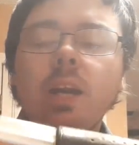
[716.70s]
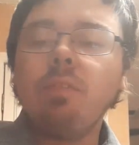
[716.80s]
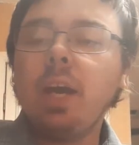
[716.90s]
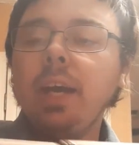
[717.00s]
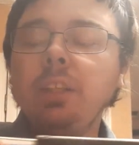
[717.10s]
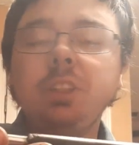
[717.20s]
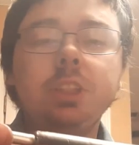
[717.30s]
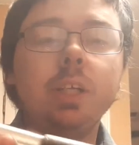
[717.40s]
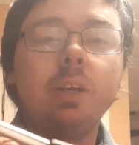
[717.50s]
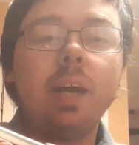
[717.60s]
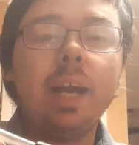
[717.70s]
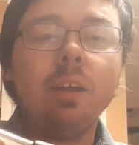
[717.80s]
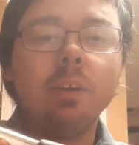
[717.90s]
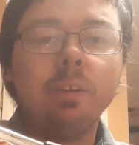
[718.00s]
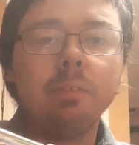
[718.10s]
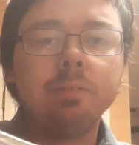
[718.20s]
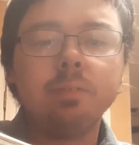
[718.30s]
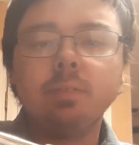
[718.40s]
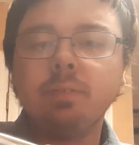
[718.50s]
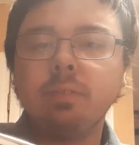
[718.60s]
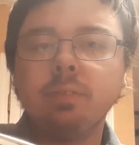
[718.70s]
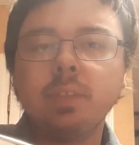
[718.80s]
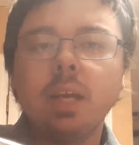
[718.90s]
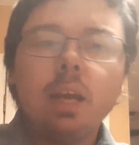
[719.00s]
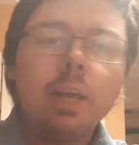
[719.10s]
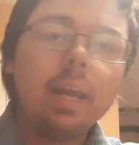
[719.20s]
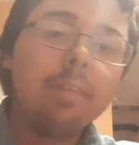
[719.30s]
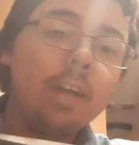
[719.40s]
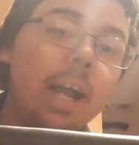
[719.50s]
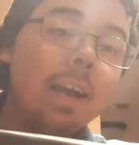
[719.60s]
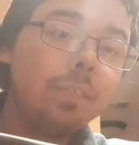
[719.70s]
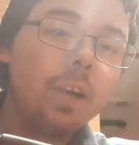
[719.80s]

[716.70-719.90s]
of a head shear handle. Now, if I have the